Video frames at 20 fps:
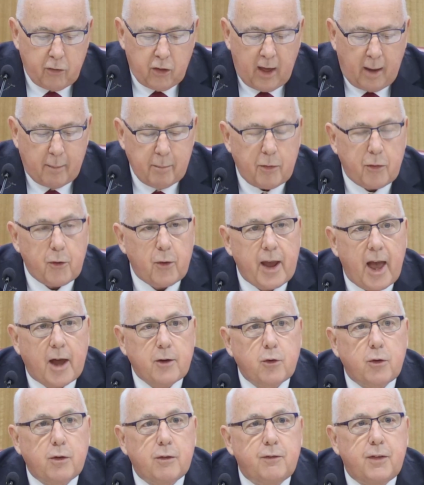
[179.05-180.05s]
some
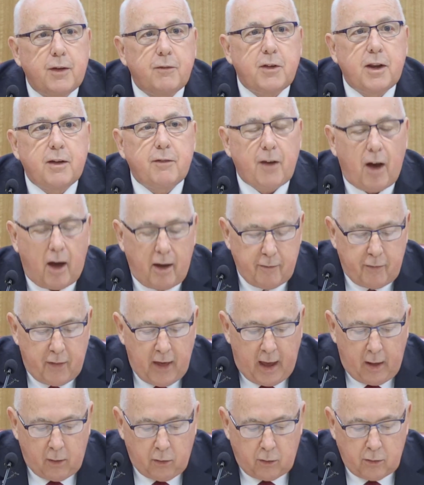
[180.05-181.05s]

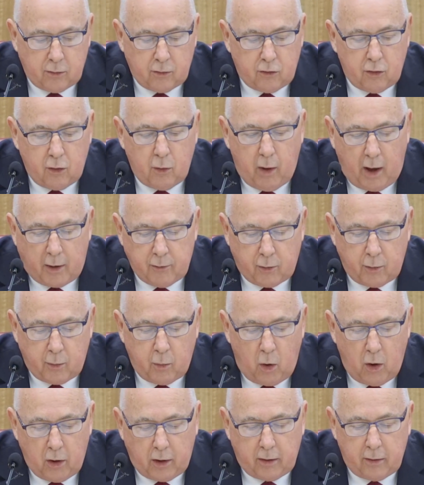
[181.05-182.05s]
355,200
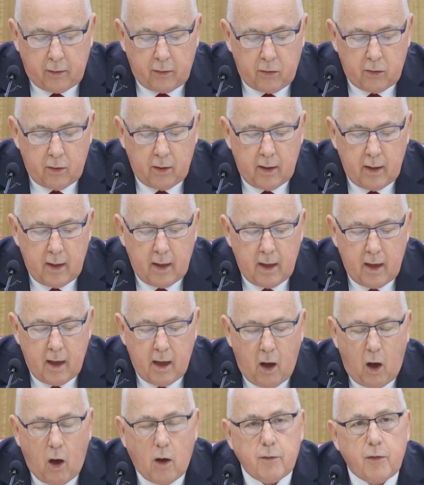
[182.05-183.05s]
workers
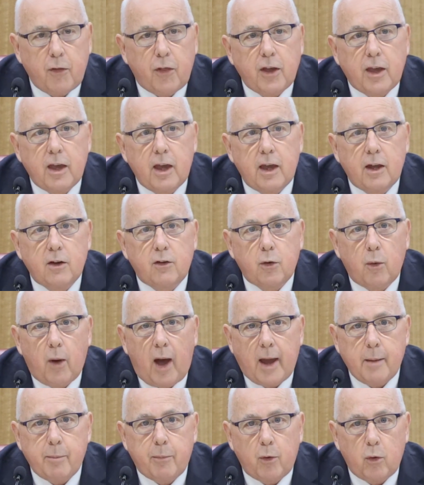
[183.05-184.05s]
over the year to
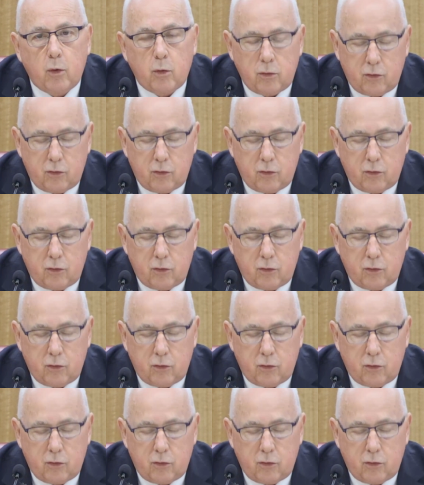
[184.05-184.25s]
April